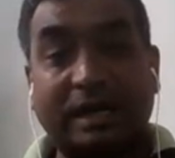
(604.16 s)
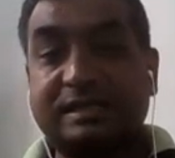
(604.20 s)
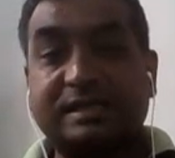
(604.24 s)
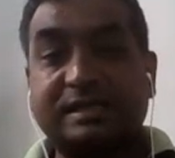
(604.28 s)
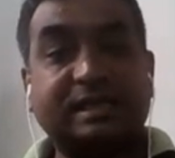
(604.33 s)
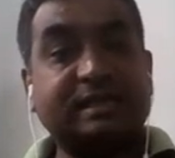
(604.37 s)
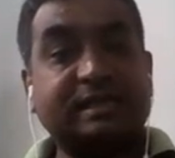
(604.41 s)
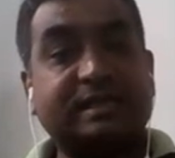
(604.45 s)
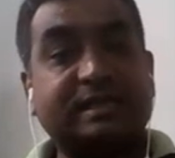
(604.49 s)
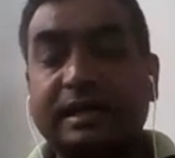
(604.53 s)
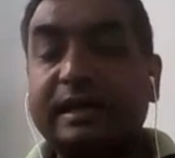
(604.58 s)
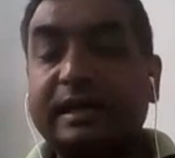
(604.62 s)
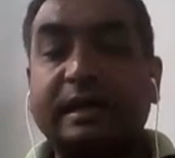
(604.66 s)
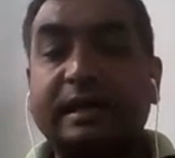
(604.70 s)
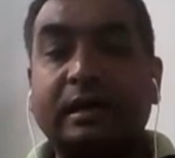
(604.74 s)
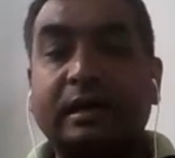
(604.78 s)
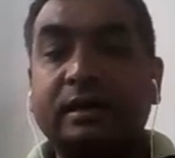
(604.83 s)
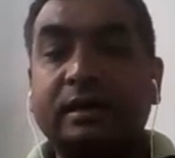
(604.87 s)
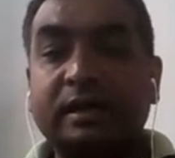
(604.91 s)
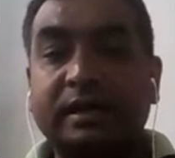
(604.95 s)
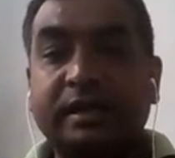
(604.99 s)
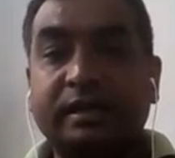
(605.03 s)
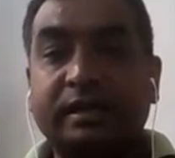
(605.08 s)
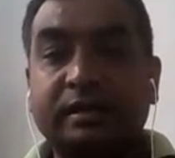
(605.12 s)
as I said
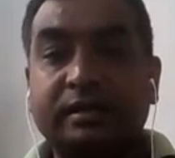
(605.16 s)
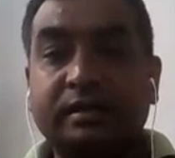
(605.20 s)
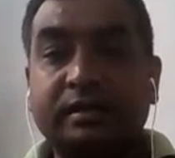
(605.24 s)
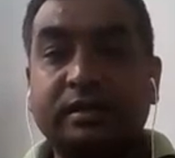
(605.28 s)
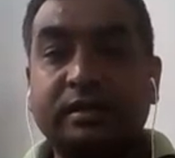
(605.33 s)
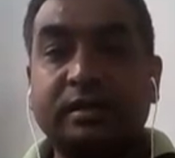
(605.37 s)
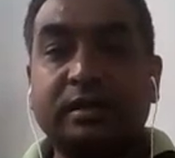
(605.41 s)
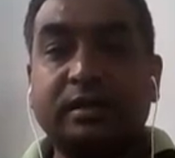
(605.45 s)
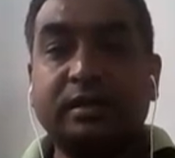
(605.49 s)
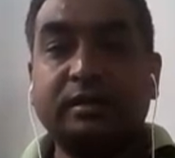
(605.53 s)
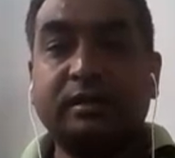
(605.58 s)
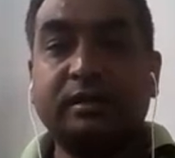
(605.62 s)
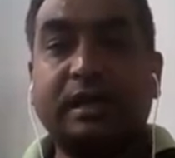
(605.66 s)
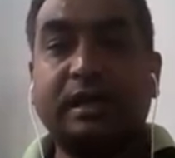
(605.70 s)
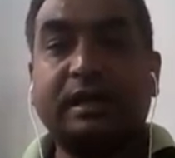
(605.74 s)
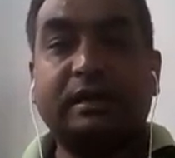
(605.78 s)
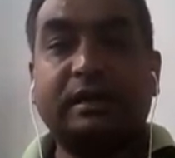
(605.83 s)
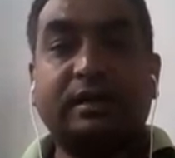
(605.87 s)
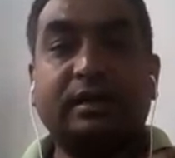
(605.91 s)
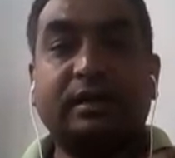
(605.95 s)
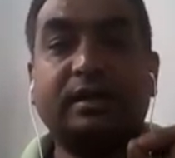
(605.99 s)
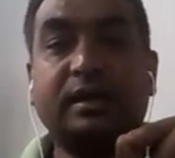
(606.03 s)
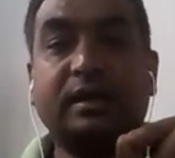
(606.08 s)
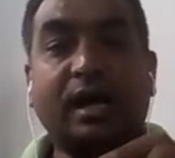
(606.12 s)
earlier,
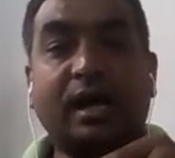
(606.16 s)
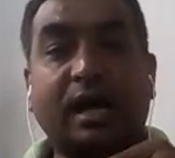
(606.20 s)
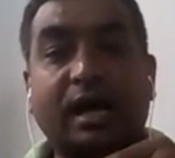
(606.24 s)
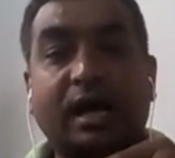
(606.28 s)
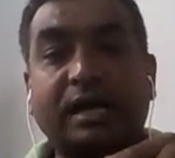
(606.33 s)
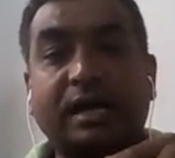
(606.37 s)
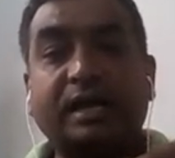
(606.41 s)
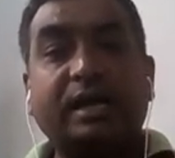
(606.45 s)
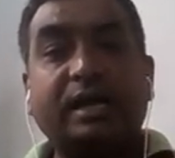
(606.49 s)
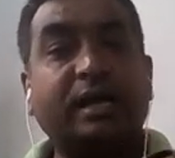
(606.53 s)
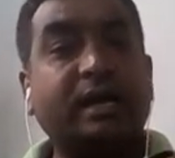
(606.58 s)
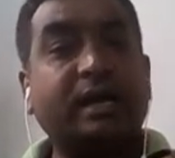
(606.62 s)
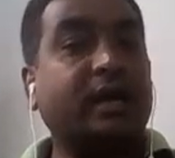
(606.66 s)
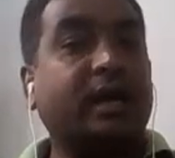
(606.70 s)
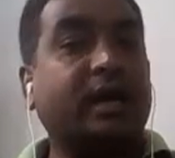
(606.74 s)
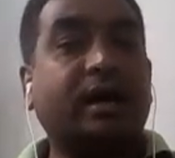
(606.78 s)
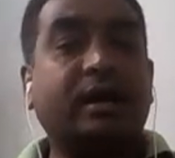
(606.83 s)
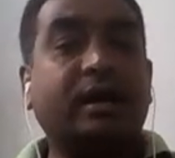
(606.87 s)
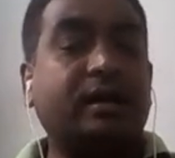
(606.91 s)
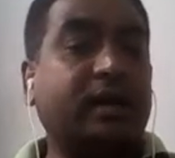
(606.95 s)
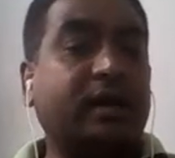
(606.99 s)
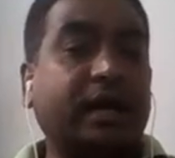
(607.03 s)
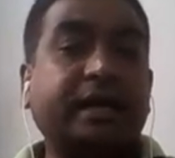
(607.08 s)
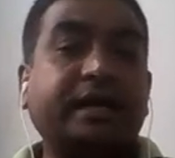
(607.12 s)
that
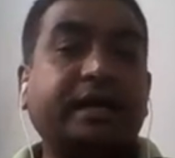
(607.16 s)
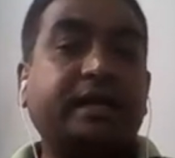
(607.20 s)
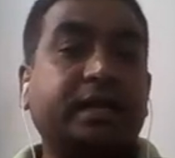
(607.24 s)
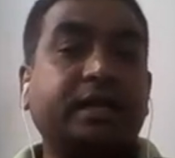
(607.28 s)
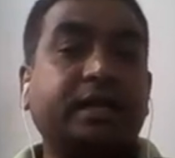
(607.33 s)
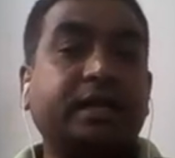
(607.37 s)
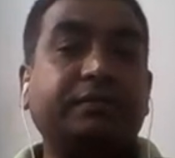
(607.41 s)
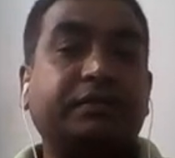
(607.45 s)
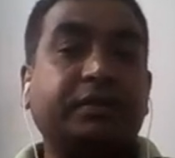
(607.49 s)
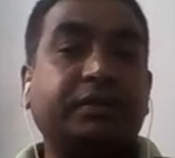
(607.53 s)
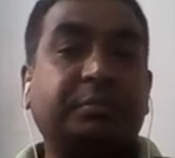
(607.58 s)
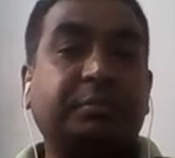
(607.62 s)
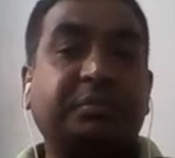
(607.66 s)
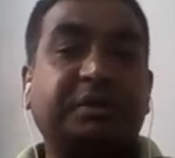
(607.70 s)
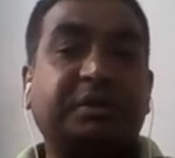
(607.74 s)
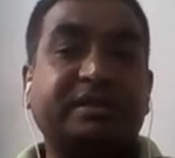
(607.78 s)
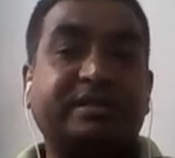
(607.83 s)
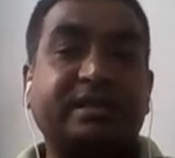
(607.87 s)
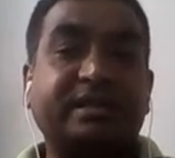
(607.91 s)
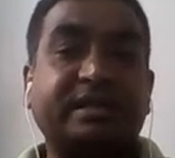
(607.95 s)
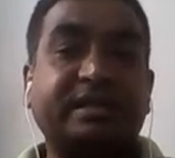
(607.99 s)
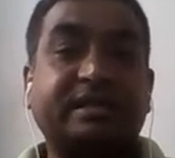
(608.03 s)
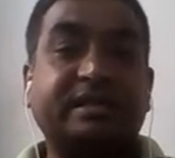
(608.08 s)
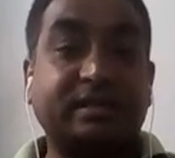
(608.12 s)
IER
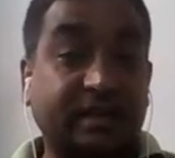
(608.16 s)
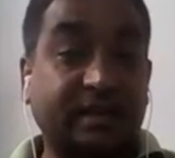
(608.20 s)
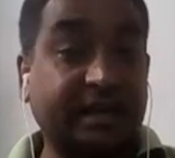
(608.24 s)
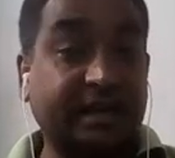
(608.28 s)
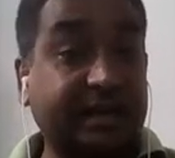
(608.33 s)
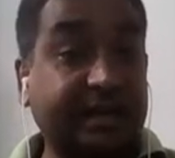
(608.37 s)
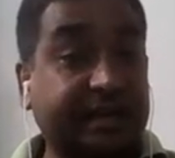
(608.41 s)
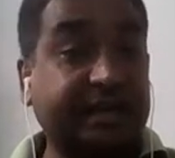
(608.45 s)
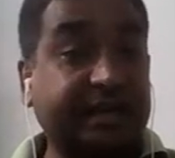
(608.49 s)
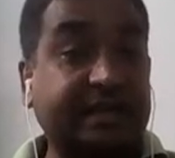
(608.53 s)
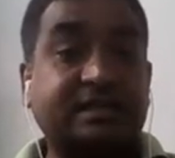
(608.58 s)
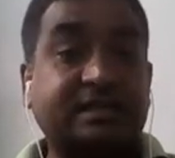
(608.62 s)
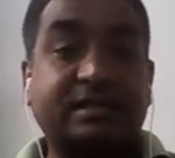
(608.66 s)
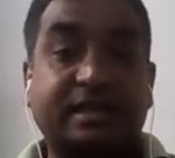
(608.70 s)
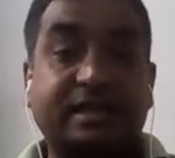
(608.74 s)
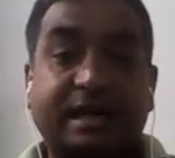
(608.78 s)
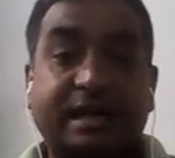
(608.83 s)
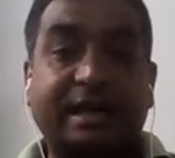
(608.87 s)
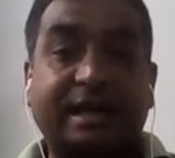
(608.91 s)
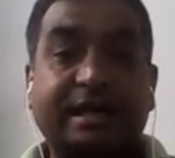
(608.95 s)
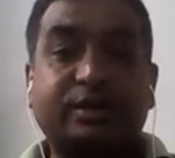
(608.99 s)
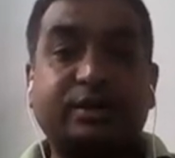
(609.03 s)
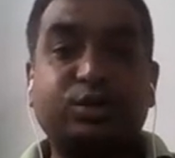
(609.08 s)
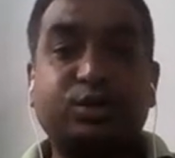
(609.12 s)
1956 latest
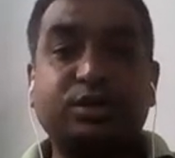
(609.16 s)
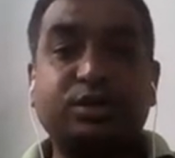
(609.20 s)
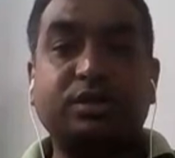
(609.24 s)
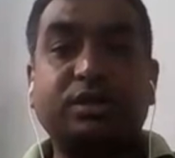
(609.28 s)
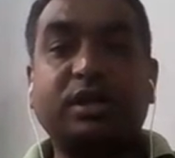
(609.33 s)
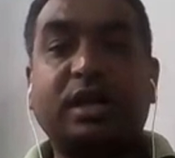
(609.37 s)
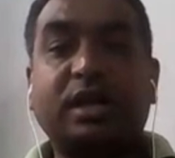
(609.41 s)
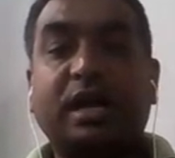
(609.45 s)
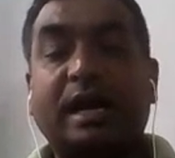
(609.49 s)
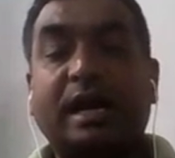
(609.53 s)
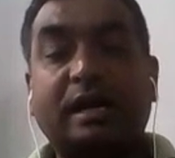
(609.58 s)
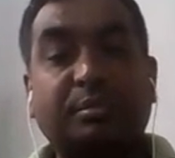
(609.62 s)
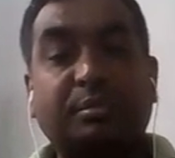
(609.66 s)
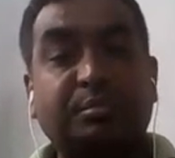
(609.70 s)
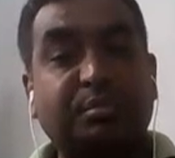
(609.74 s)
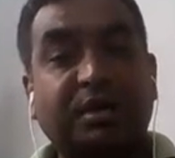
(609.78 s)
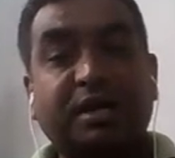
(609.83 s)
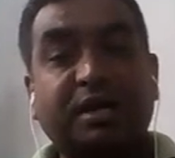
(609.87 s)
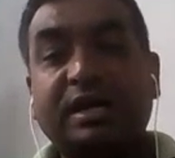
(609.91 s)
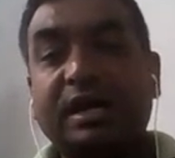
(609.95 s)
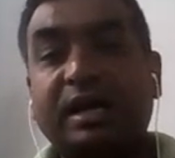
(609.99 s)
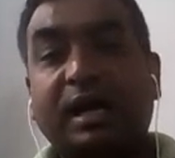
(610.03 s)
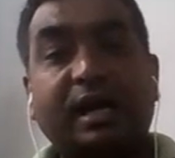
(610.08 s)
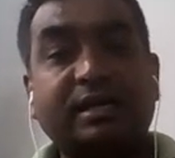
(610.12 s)
edition and
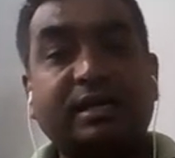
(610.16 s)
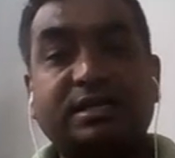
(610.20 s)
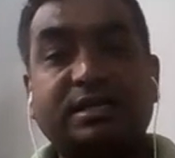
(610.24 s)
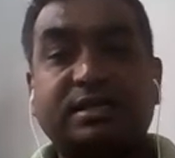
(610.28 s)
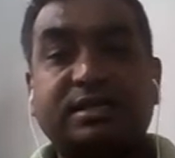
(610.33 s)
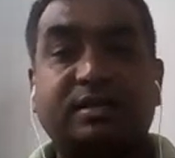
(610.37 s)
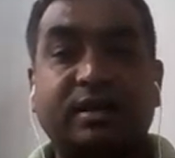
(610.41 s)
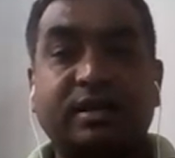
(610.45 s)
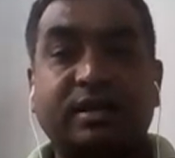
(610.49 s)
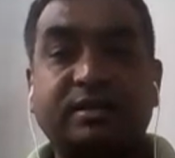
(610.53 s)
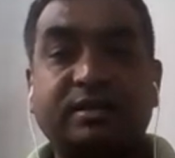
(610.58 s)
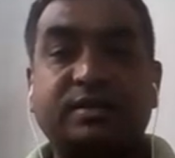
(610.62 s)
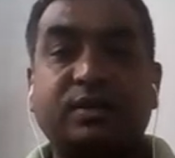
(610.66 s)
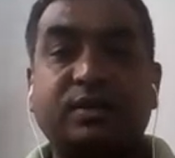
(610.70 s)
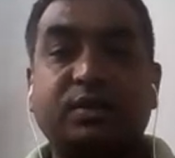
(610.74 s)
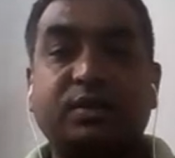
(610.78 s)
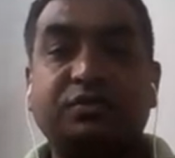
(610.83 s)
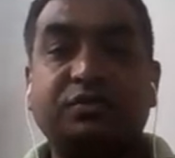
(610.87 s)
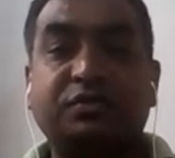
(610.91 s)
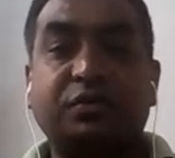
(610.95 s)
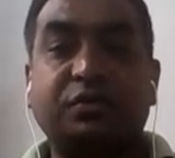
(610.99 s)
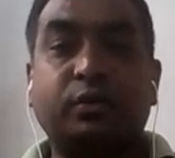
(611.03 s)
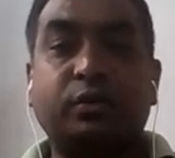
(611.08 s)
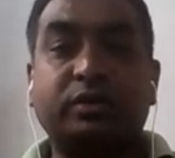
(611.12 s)
BIS
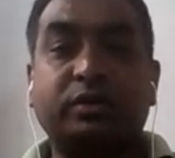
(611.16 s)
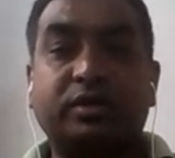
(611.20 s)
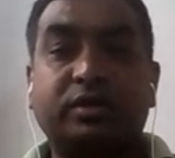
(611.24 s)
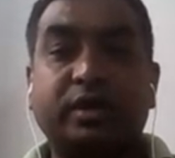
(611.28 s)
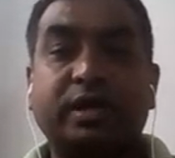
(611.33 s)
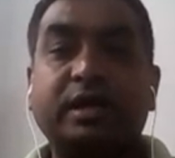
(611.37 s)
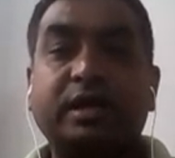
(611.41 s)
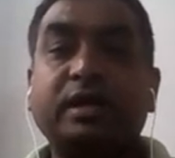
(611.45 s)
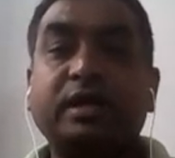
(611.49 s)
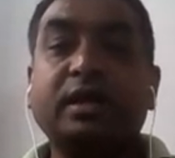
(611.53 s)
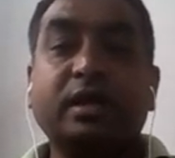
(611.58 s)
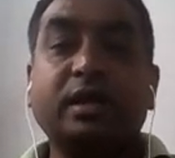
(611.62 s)
3043